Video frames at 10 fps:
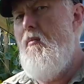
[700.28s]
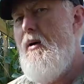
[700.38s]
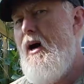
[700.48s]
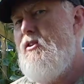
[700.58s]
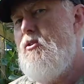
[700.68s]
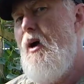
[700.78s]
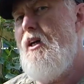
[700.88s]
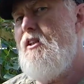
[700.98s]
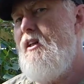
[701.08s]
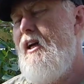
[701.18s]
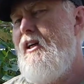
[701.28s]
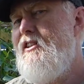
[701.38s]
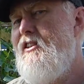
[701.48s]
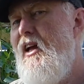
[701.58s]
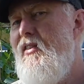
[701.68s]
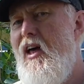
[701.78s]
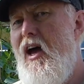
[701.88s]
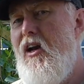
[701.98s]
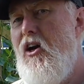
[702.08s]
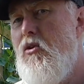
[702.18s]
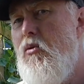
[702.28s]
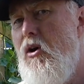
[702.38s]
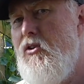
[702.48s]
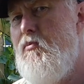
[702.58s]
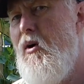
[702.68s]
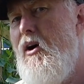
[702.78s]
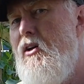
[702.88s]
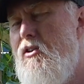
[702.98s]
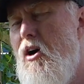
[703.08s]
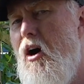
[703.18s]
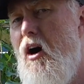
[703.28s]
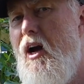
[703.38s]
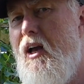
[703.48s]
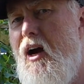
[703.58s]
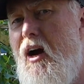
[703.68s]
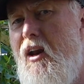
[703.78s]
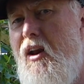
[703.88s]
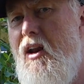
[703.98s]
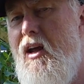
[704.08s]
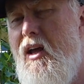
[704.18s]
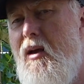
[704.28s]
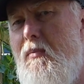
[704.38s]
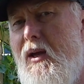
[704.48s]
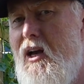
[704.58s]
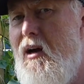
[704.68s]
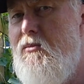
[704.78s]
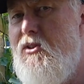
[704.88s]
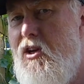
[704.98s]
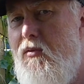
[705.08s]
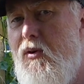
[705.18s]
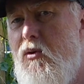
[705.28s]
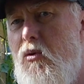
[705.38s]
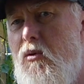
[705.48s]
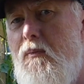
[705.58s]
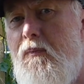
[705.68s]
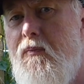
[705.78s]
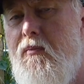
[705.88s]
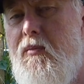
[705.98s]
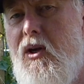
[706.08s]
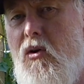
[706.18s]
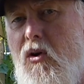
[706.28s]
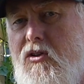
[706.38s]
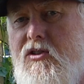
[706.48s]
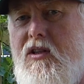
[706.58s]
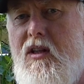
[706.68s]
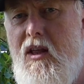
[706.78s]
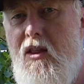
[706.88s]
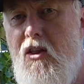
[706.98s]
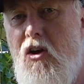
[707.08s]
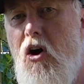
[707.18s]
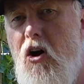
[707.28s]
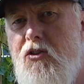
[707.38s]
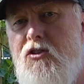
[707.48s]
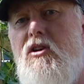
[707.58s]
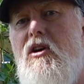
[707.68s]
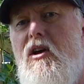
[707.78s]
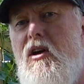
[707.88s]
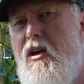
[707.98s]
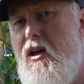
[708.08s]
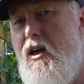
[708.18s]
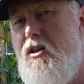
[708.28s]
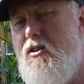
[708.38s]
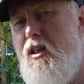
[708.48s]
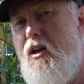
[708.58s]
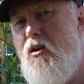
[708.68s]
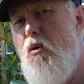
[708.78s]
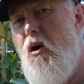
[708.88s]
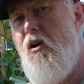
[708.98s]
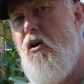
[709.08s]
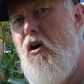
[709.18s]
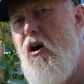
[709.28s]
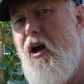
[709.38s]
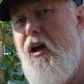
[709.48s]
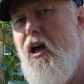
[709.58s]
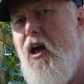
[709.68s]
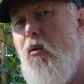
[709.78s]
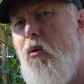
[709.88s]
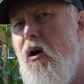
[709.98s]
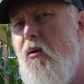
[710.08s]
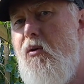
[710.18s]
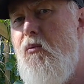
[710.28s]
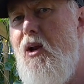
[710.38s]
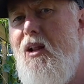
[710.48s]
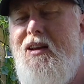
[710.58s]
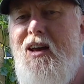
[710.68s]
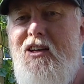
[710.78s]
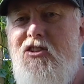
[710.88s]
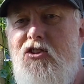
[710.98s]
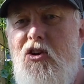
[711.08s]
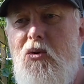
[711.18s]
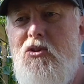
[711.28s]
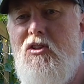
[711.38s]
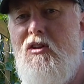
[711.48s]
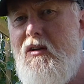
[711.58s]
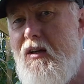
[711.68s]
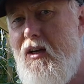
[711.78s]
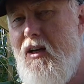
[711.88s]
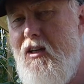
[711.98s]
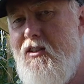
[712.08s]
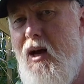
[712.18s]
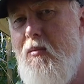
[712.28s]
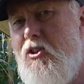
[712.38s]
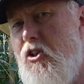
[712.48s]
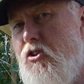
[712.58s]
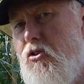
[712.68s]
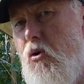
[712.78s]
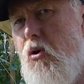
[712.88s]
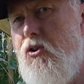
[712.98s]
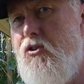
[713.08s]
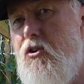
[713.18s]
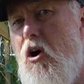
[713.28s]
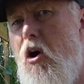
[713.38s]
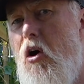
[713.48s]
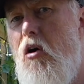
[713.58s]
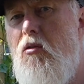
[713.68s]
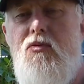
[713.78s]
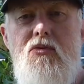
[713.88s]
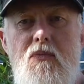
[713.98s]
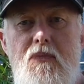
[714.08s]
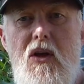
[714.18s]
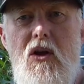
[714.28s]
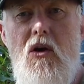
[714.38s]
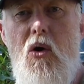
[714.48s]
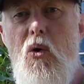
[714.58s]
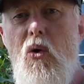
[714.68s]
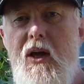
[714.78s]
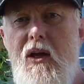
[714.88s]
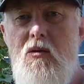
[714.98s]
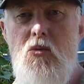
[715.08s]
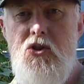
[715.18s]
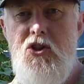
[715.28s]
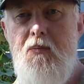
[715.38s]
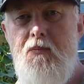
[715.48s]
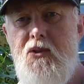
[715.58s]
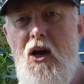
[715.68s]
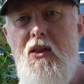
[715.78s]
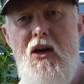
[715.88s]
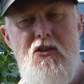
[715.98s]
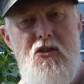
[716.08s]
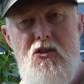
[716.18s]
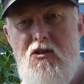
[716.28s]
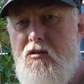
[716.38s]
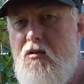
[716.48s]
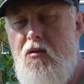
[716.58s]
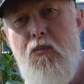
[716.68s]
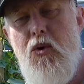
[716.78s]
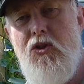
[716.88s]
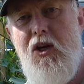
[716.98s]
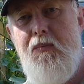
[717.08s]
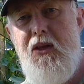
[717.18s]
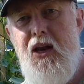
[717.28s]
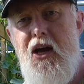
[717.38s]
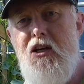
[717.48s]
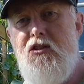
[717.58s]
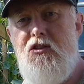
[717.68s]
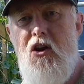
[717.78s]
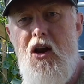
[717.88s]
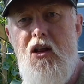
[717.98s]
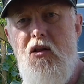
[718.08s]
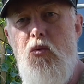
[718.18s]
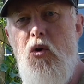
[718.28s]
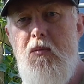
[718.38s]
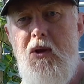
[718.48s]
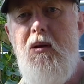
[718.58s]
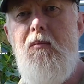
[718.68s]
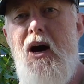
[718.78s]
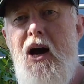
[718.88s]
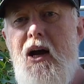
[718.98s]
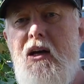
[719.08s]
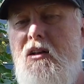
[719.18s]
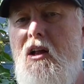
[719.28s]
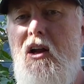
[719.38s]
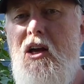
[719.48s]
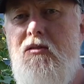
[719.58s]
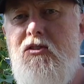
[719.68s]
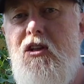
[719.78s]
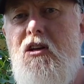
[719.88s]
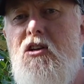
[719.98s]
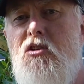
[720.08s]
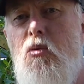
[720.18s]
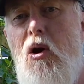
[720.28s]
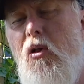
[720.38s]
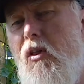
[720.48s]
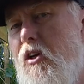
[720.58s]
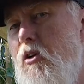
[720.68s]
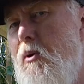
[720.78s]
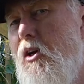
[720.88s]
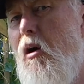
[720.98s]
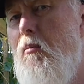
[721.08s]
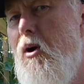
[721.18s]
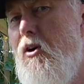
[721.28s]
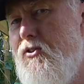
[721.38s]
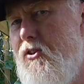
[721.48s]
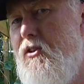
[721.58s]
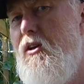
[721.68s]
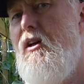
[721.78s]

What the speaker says: But to actually extend that across my entire garden becomes difficult because the cost is then quite high. What I would really need to do is to establish a source of all-in wood chip, so that's wood chip that has not only the wood but the bark and the leaves in it as well, that could be composted